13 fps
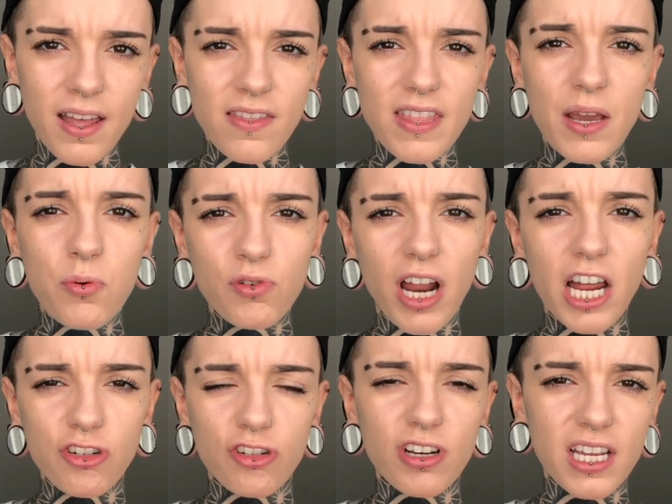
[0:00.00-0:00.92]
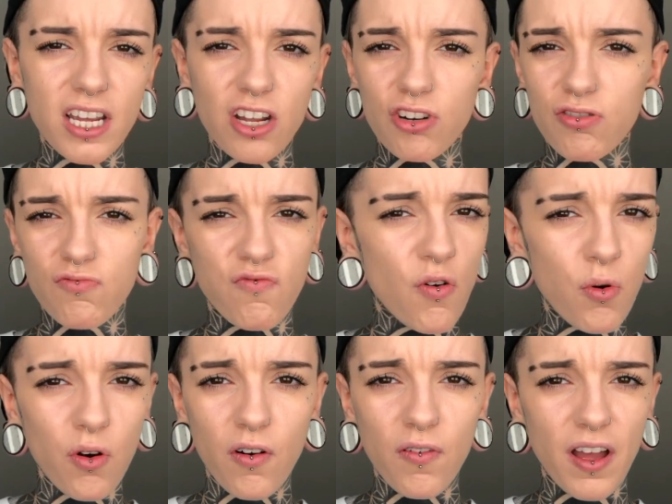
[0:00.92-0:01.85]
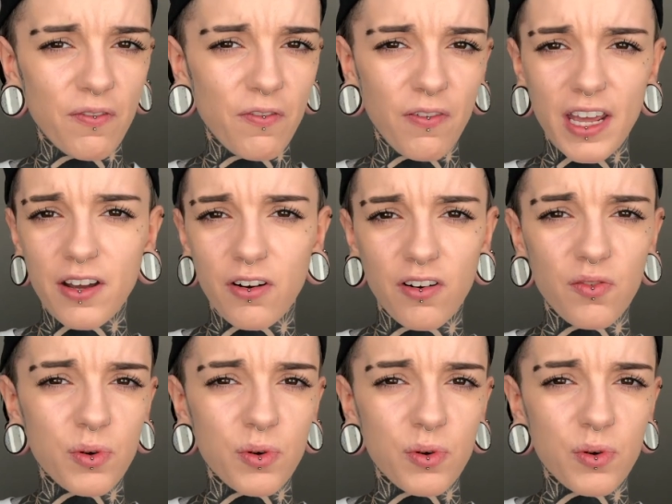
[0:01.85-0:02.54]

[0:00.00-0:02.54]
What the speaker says: They will naturally fall off and flake off,